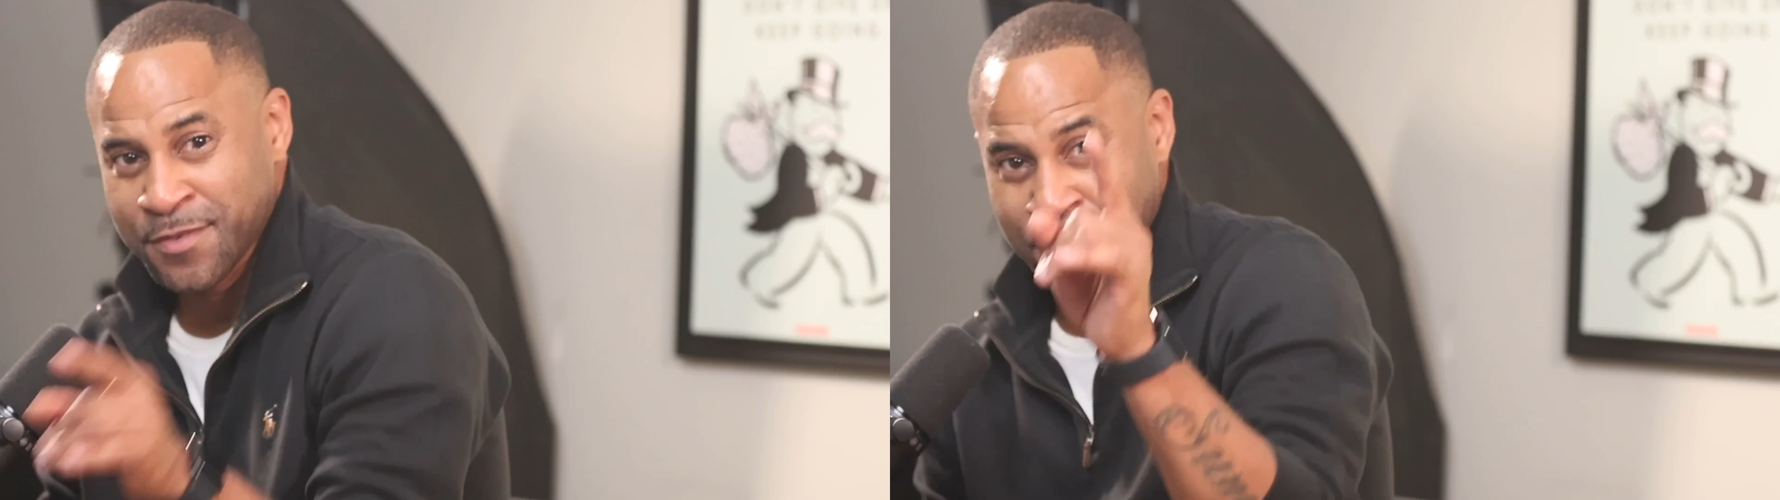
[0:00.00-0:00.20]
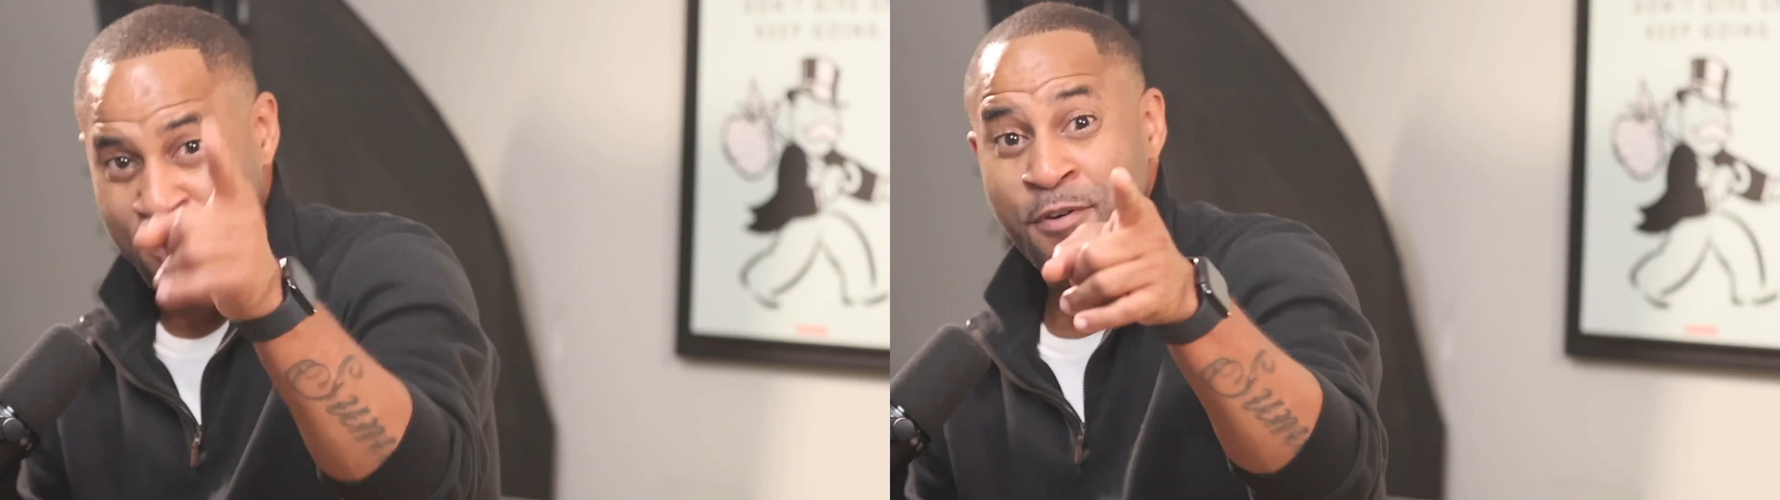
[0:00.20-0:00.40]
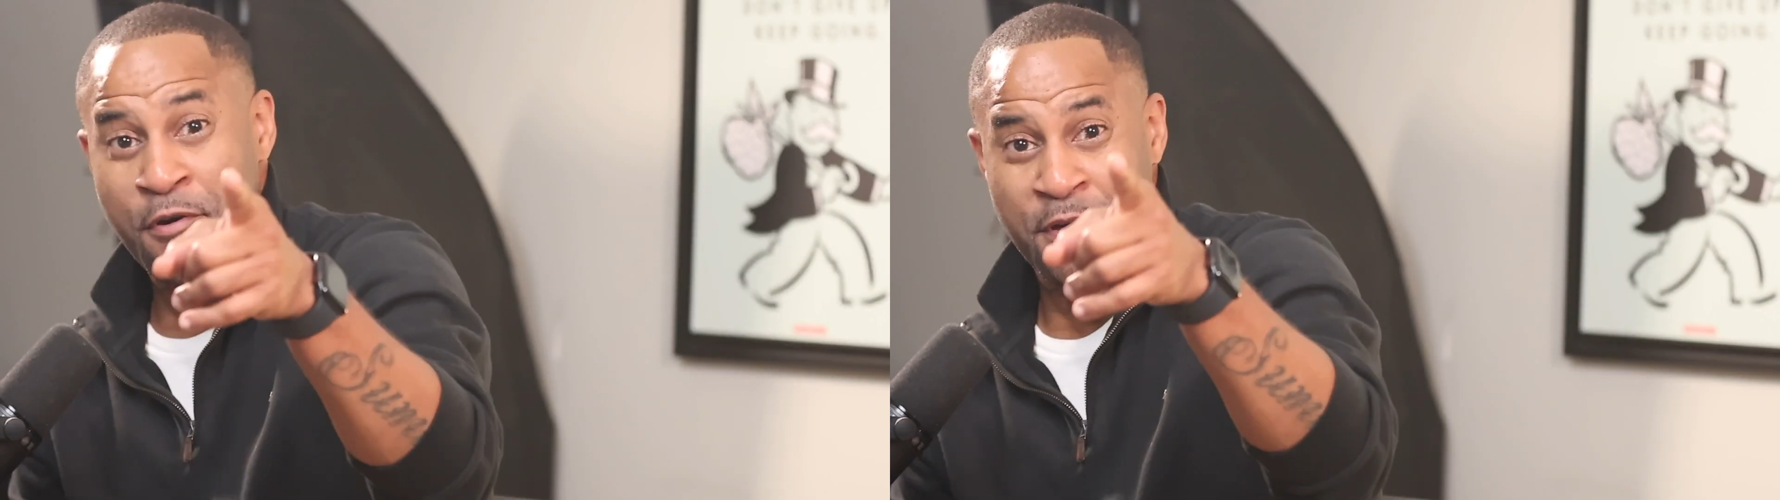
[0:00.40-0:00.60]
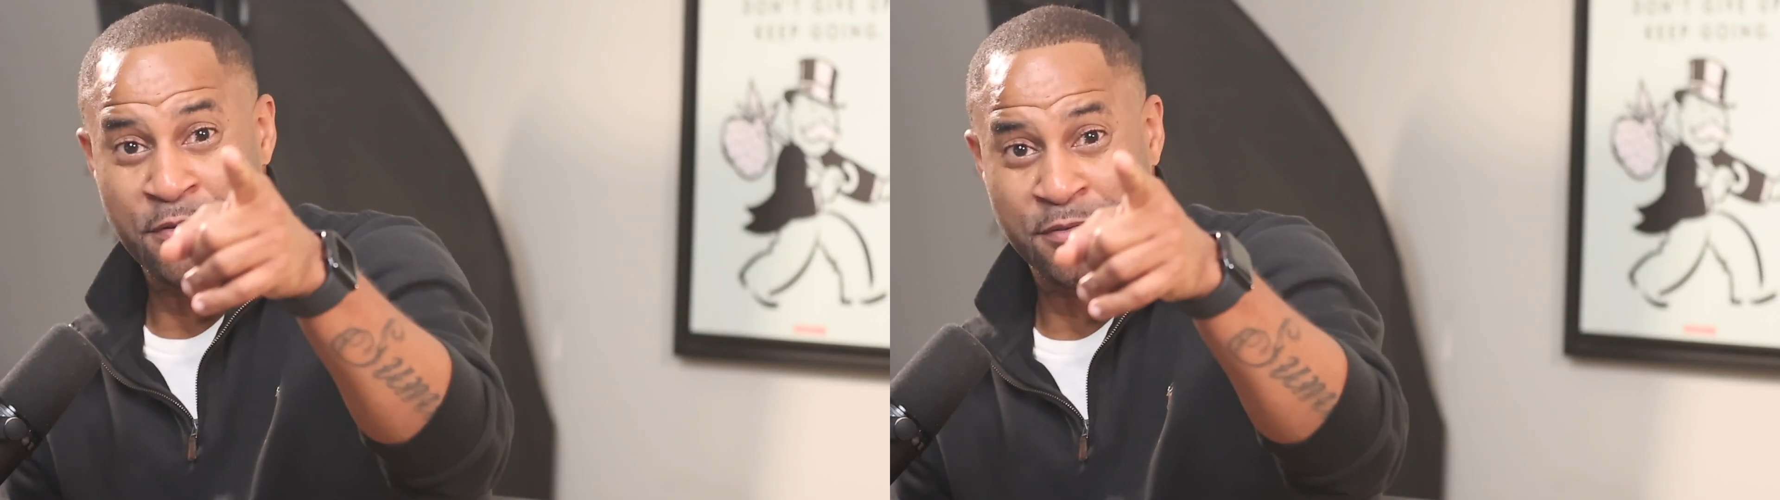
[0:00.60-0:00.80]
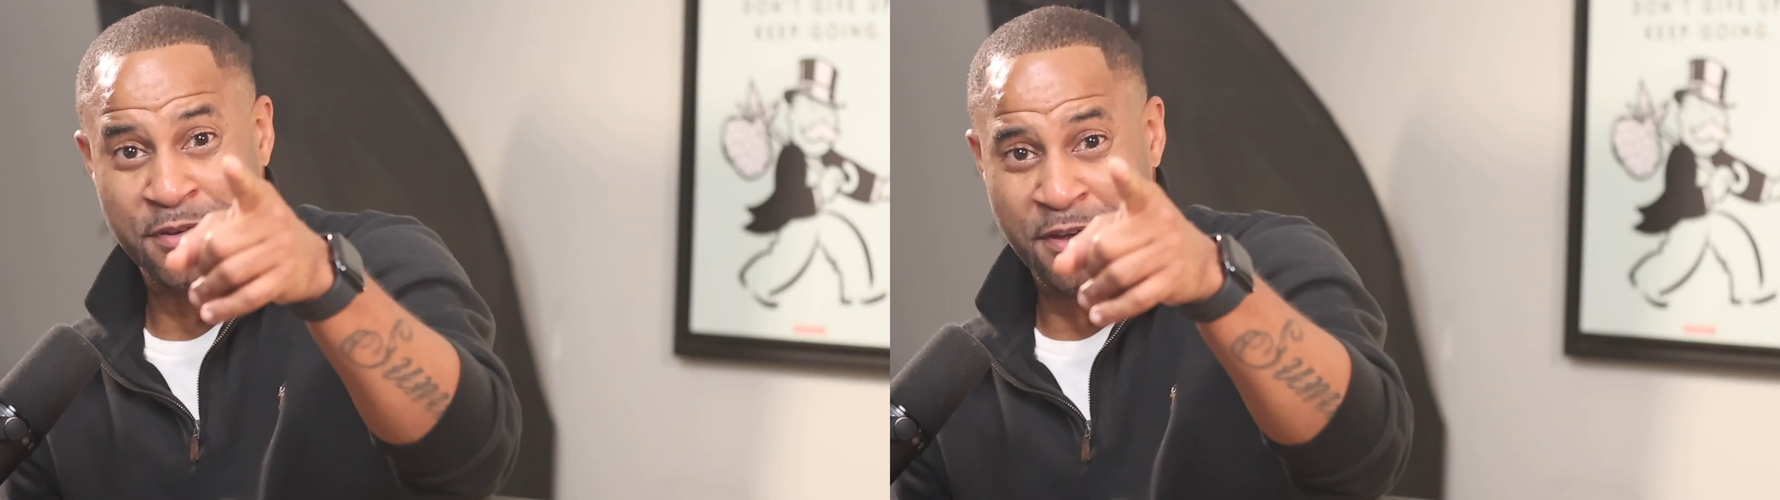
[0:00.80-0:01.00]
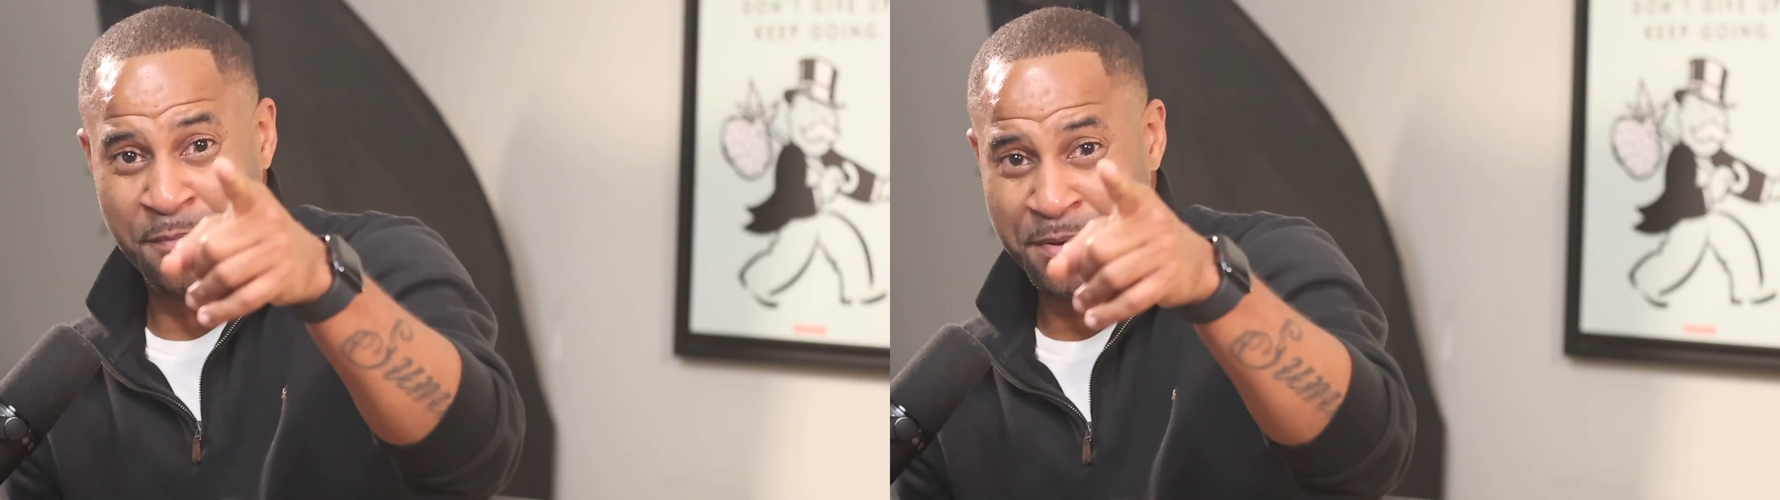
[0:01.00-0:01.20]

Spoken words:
You heard of